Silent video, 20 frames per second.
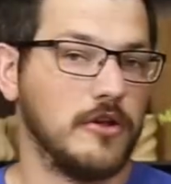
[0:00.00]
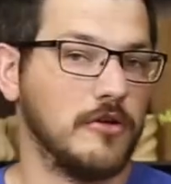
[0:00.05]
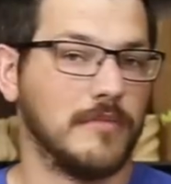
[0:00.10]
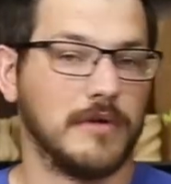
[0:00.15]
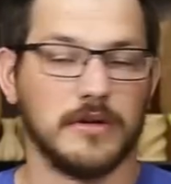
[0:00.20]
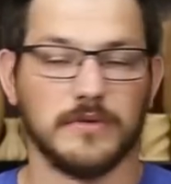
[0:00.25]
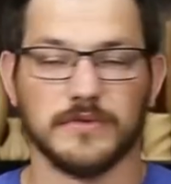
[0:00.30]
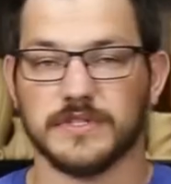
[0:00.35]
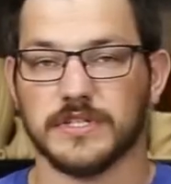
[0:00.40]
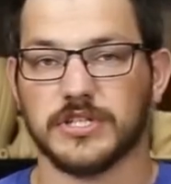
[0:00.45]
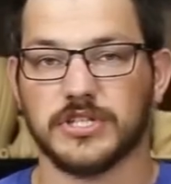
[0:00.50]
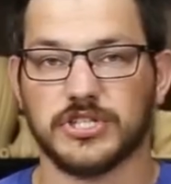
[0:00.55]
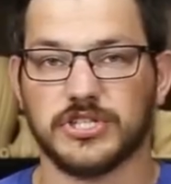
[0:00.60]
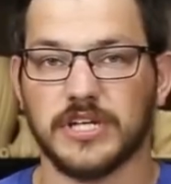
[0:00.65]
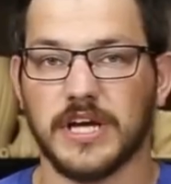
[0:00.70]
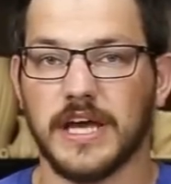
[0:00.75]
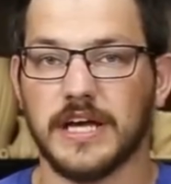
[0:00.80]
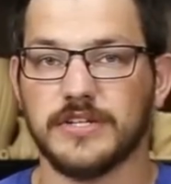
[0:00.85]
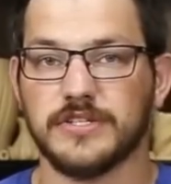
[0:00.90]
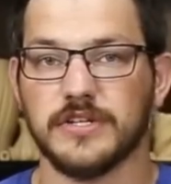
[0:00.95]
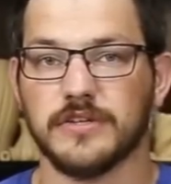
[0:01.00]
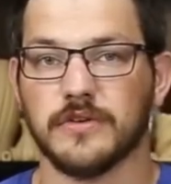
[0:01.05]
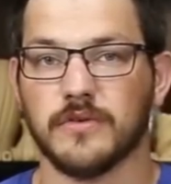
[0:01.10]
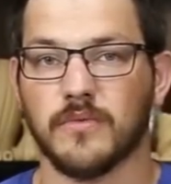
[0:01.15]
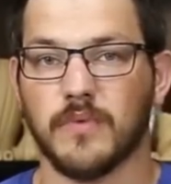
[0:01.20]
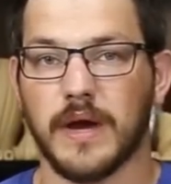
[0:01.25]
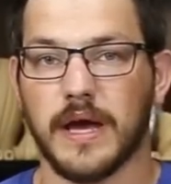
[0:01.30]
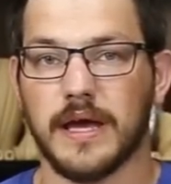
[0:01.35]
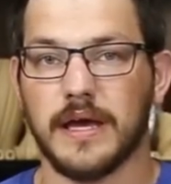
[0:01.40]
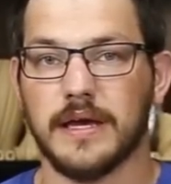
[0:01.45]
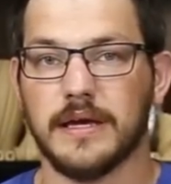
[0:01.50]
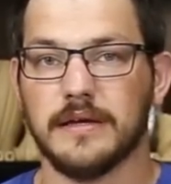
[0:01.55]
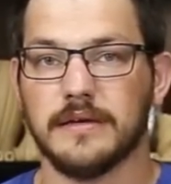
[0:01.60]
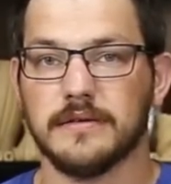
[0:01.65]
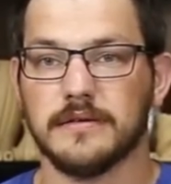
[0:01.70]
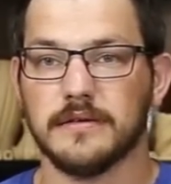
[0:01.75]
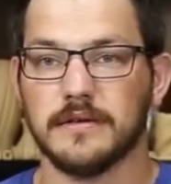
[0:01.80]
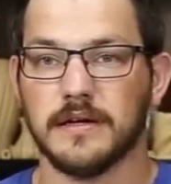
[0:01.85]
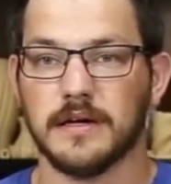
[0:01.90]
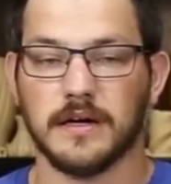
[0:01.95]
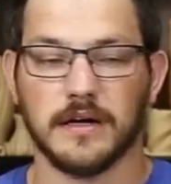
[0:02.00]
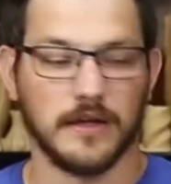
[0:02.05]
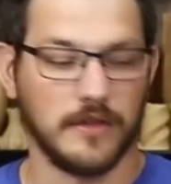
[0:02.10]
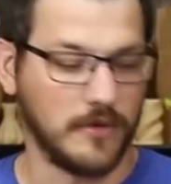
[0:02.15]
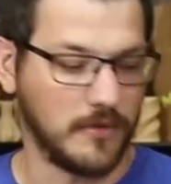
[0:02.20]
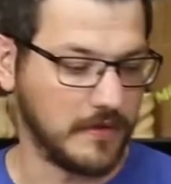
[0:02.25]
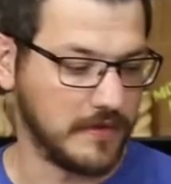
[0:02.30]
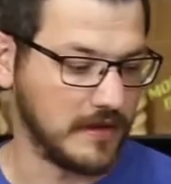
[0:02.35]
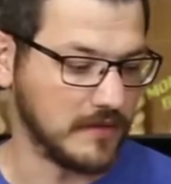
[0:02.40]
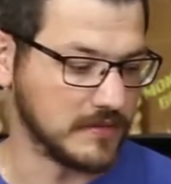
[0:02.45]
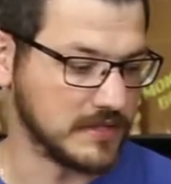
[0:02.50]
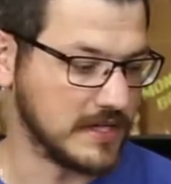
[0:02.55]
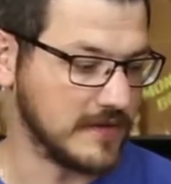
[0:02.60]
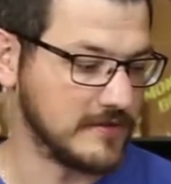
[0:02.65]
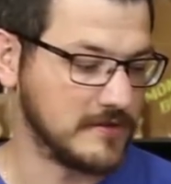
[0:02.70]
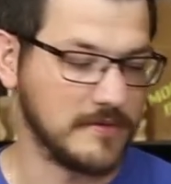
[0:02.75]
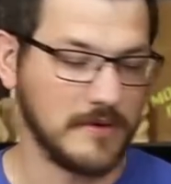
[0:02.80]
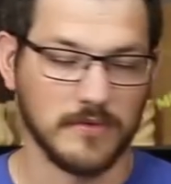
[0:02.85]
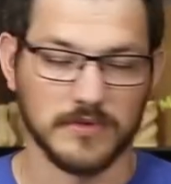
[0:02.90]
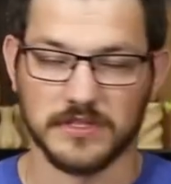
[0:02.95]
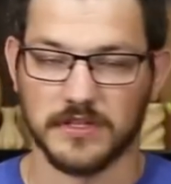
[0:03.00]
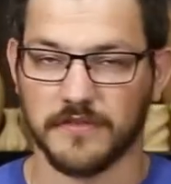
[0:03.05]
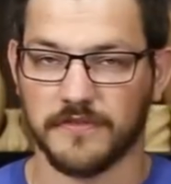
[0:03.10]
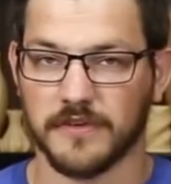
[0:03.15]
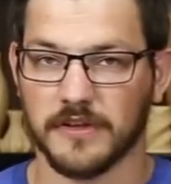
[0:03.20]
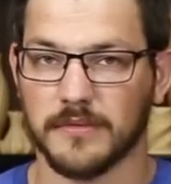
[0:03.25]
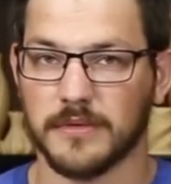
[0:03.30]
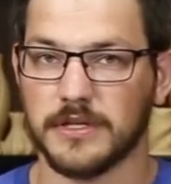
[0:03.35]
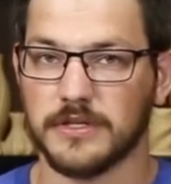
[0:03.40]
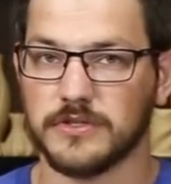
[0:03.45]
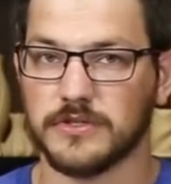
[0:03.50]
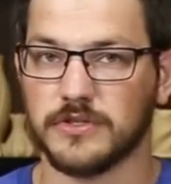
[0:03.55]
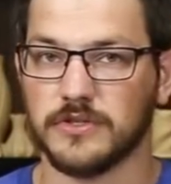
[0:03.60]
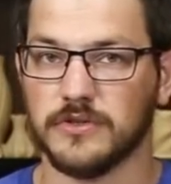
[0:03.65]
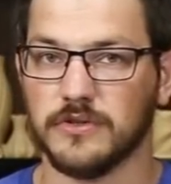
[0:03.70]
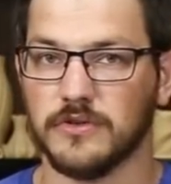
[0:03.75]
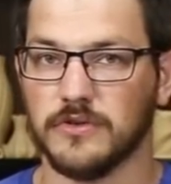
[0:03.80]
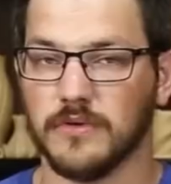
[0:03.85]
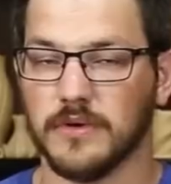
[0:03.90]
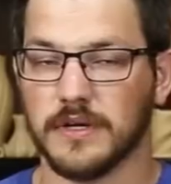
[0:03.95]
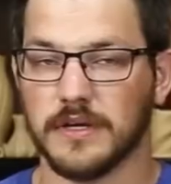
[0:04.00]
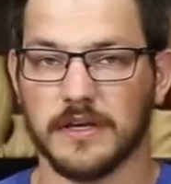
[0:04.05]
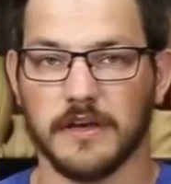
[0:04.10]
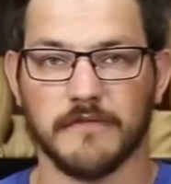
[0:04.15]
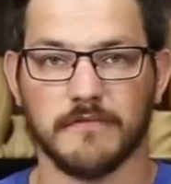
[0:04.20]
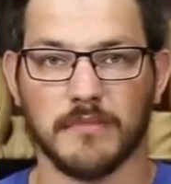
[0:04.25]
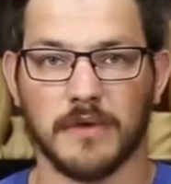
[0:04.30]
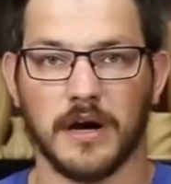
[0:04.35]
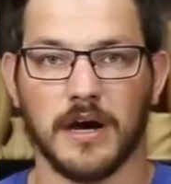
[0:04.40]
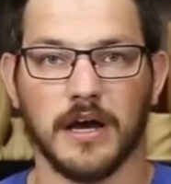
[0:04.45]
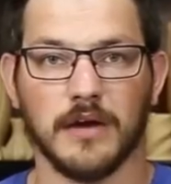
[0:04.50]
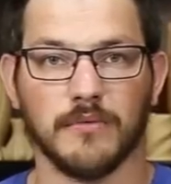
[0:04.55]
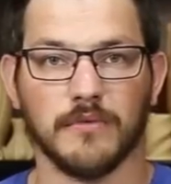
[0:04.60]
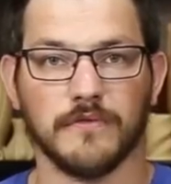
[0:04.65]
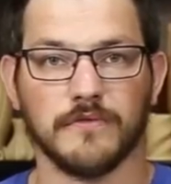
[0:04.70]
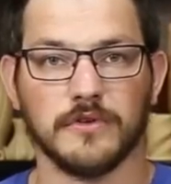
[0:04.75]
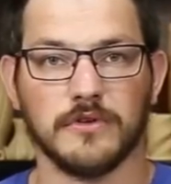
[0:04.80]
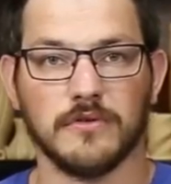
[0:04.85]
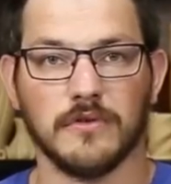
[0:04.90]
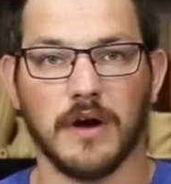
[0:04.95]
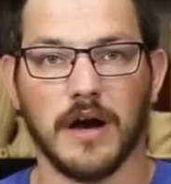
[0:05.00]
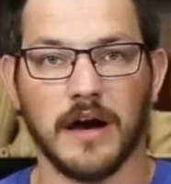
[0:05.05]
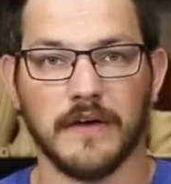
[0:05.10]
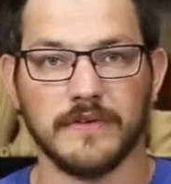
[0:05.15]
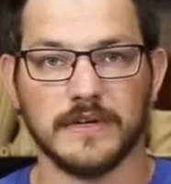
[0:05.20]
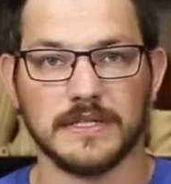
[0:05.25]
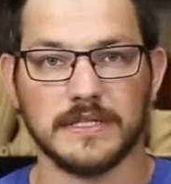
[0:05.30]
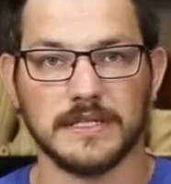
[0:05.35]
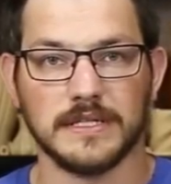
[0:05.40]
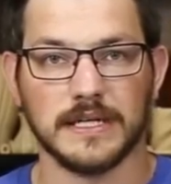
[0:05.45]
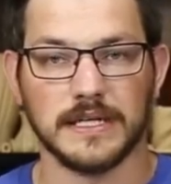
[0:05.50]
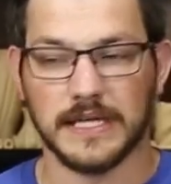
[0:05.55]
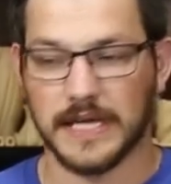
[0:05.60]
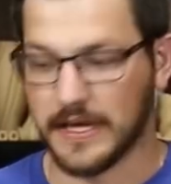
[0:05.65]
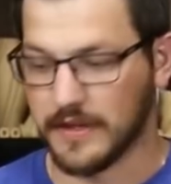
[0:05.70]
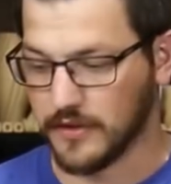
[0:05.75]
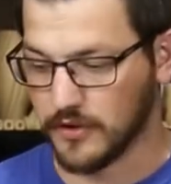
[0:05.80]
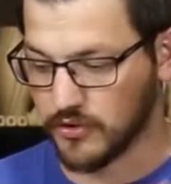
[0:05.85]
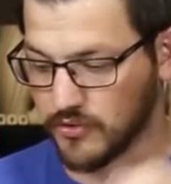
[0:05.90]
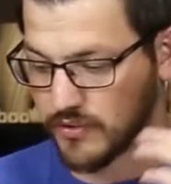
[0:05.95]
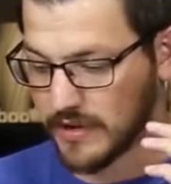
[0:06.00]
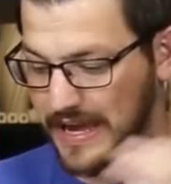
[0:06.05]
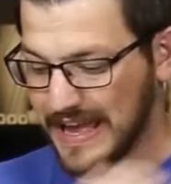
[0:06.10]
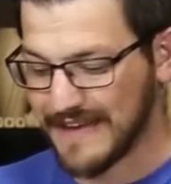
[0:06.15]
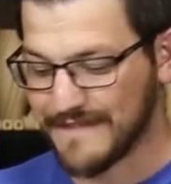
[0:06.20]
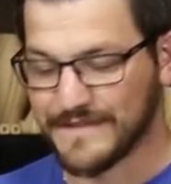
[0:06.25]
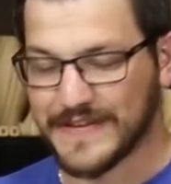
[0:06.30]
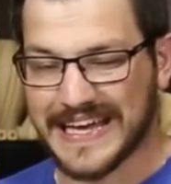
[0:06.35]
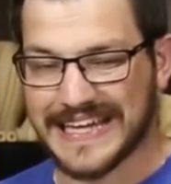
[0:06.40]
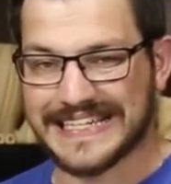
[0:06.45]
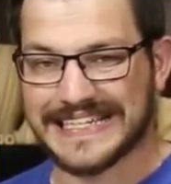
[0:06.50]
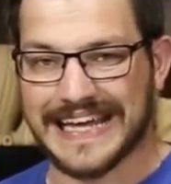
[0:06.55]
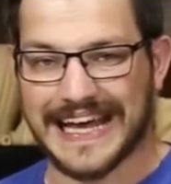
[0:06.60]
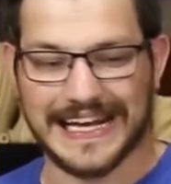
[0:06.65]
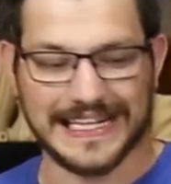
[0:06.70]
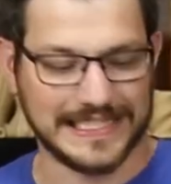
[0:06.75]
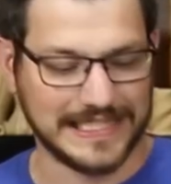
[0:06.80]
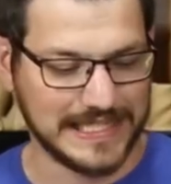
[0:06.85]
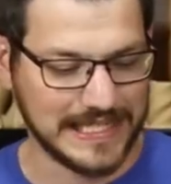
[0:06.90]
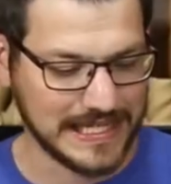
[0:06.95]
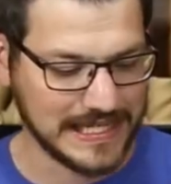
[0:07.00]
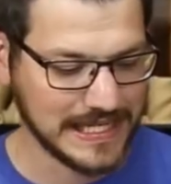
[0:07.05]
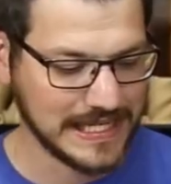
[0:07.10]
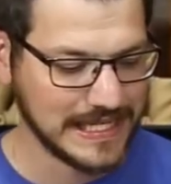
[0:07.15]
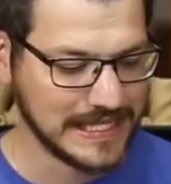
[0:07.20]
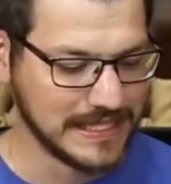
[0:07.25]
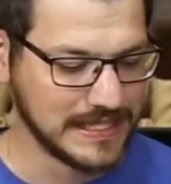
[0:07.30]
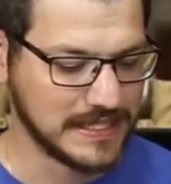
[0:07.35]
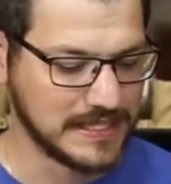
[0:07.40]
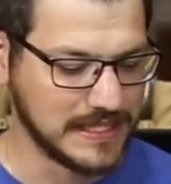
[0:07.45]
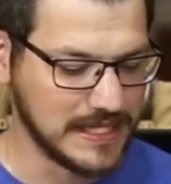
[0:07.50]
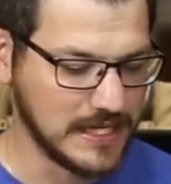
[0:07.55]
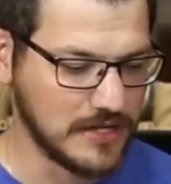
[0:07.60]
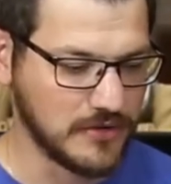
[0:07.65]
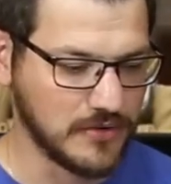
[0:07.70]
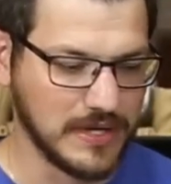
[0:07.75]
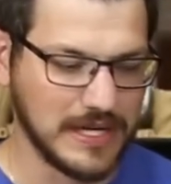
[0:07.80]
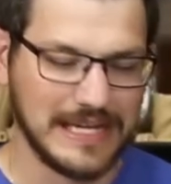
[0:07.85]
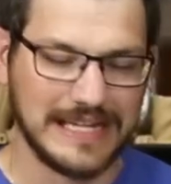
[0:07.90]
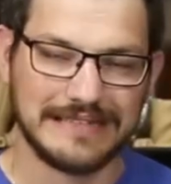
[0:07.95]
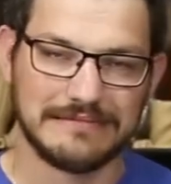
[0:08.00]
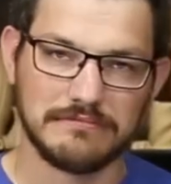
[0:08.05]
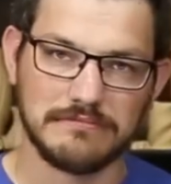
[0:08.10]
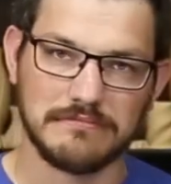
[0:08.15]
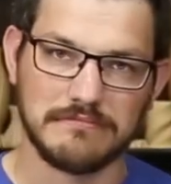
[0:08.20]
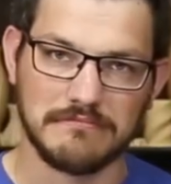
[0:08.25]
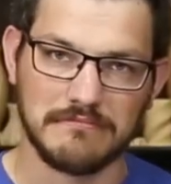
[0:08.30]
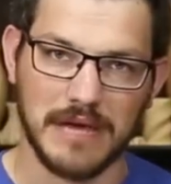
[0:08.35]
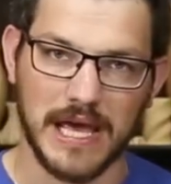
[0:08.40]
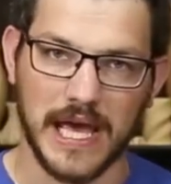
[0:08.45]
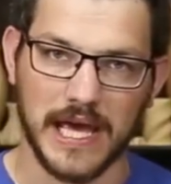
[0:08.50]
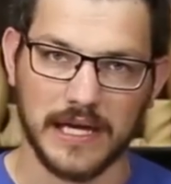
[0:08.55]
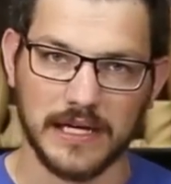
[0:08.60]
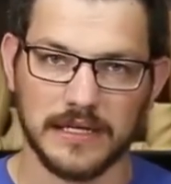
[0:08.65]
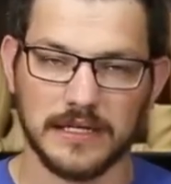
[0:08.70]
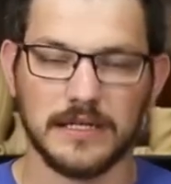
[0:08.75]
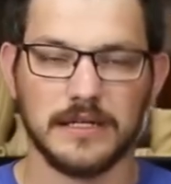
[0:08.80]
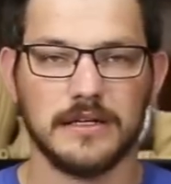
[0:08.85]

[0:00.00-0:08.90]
No money was exchanged either way. The only thing that was given to me was the filament to give my review of it. Again, the gray, fantastic. The sea green, meh.